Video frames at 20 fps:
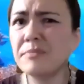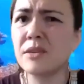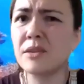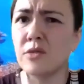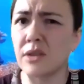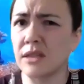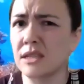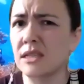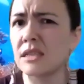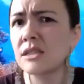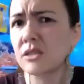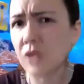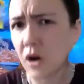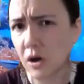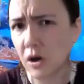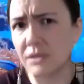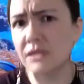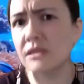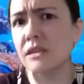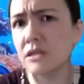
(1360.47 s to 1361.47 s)
you can start
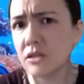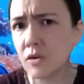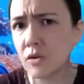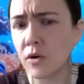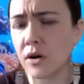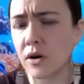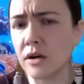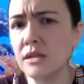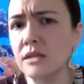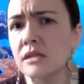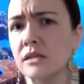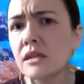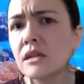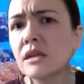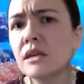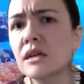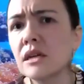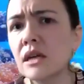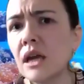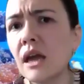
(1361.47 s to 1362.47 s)
with this course
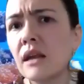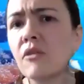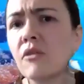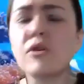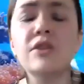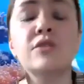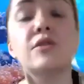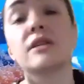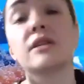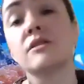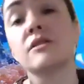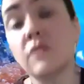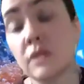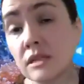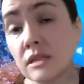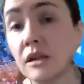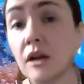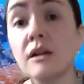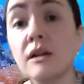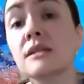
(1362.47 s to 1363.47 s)
and or you can you can
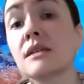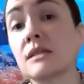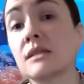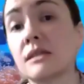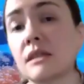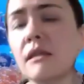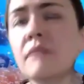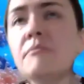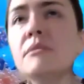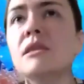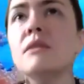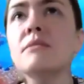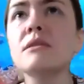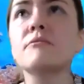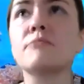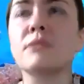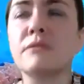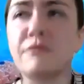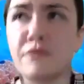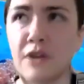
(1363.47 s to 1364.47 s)
start as a let, let
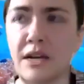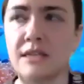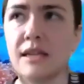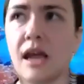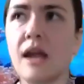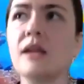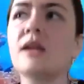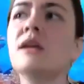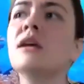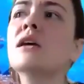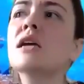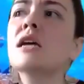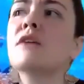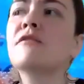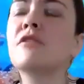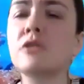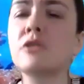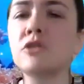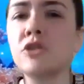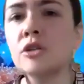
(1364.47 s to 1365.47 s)
me rephrase that if
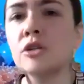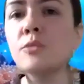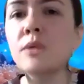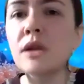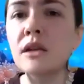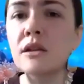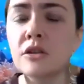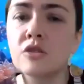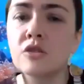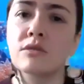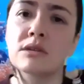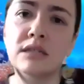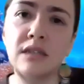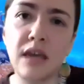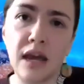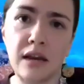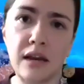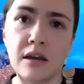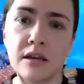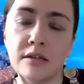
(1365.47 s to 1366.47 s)
you're just wanting to do a
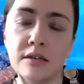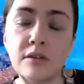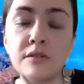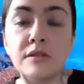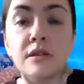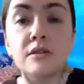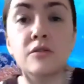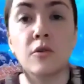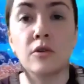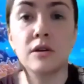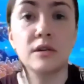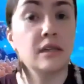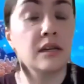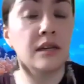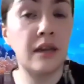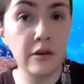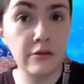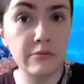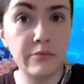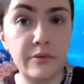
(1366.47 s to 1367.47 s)
side hustle this course can
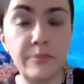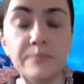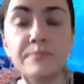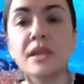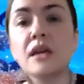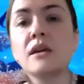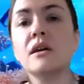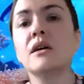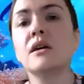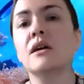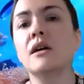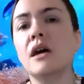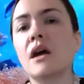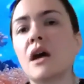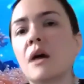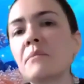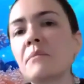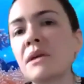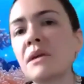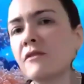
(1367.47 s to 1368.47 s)
help
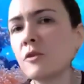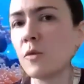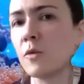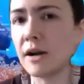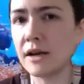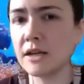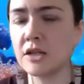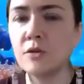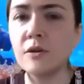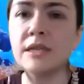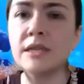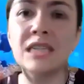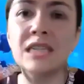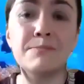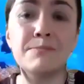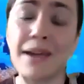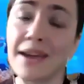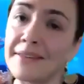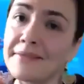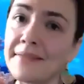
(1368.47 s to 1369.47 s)
uh, but if you're wanting to
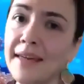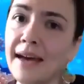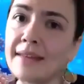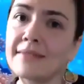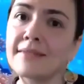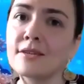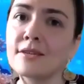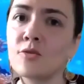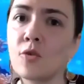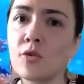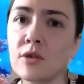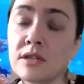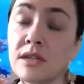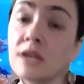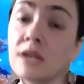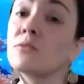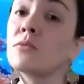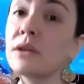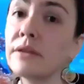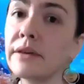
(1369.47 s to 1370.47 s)
expand that, this course
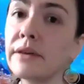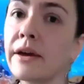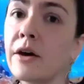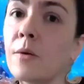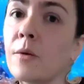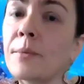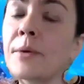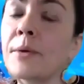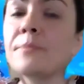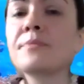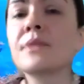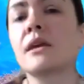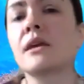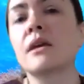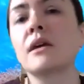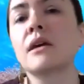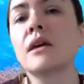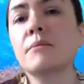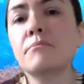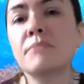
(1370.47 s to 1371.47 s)
can really help
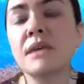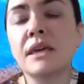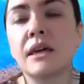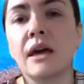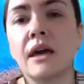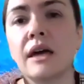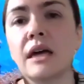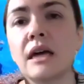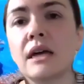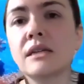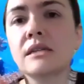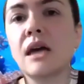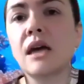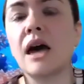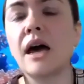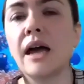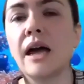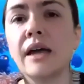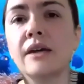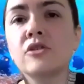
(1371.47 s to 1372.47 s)
because
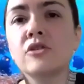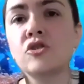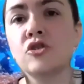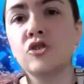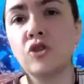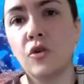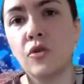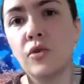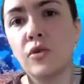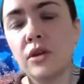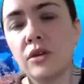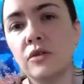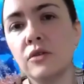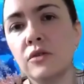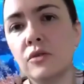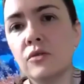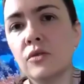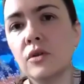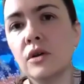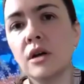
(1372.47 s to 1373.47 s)
I show
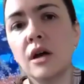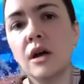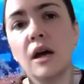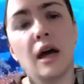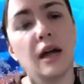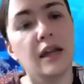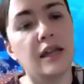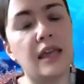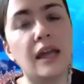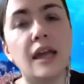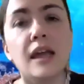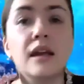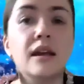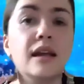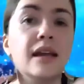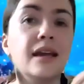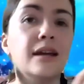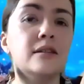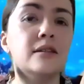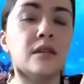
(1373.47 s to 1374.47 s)
you again,
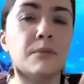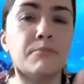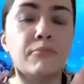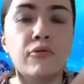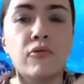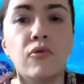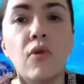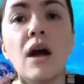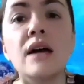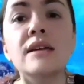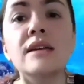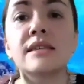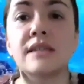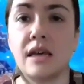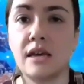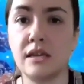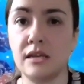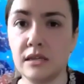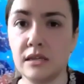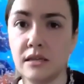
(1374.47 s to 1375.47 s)
it's a
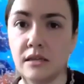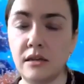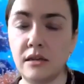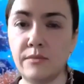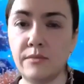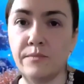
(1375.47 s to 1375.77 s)
process.